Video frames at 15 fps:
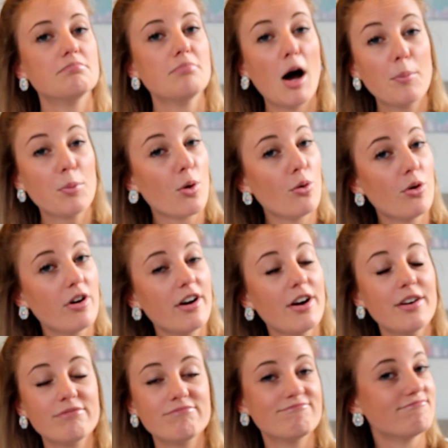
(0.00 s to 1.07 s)

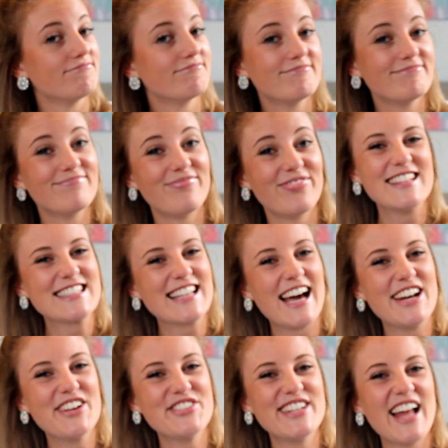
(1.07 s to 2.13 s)
popcorn, this
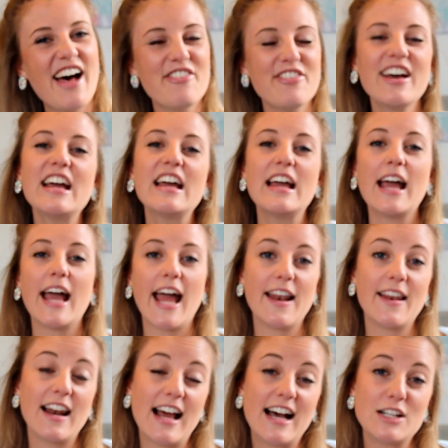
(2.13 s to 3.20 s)
kind of stuff.
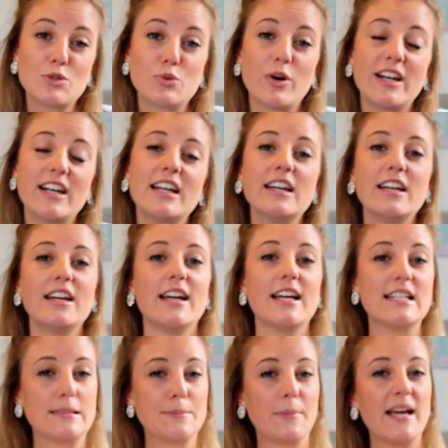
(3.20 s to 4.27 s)
And the last one
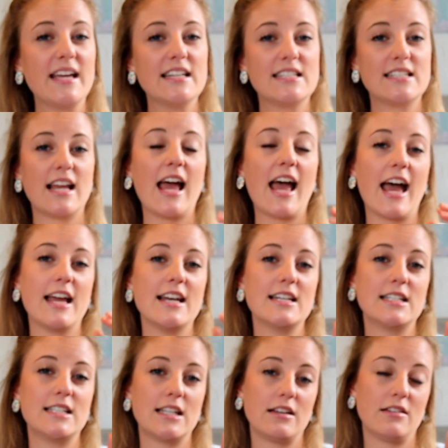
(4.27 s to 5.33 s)
is meat
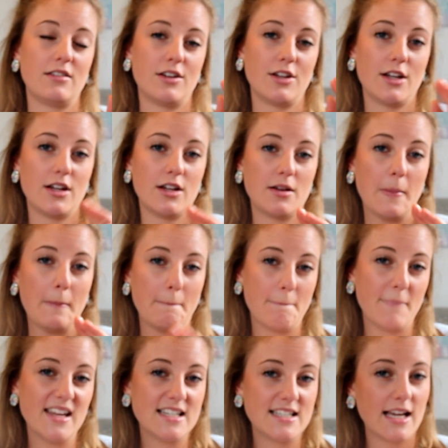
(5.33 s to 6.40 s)
and
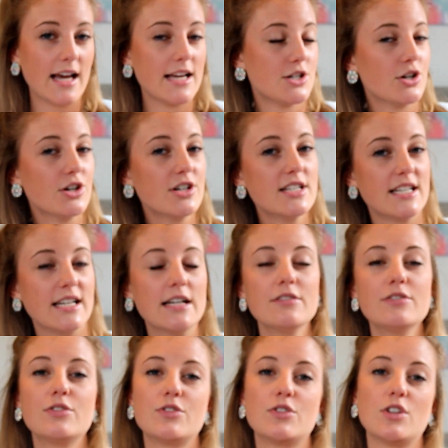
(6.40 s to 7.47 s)
meat
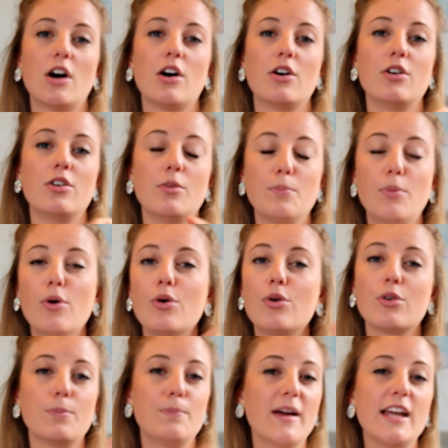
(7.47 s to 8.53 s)
alternatives, so
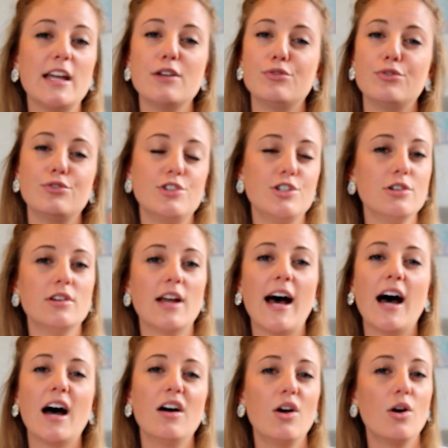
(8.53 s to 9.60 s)
pork, beef,
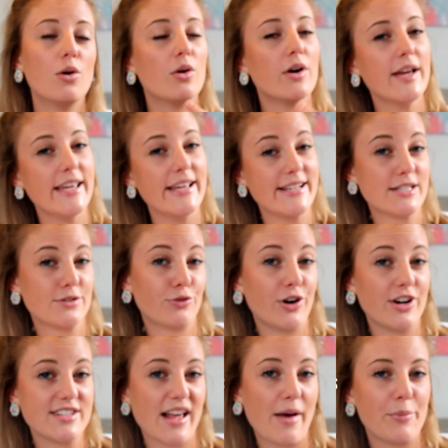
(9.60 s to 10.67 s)
tuna or eggs, for
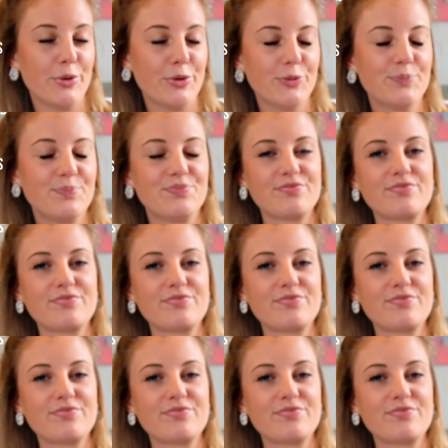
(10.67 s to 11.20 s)
example.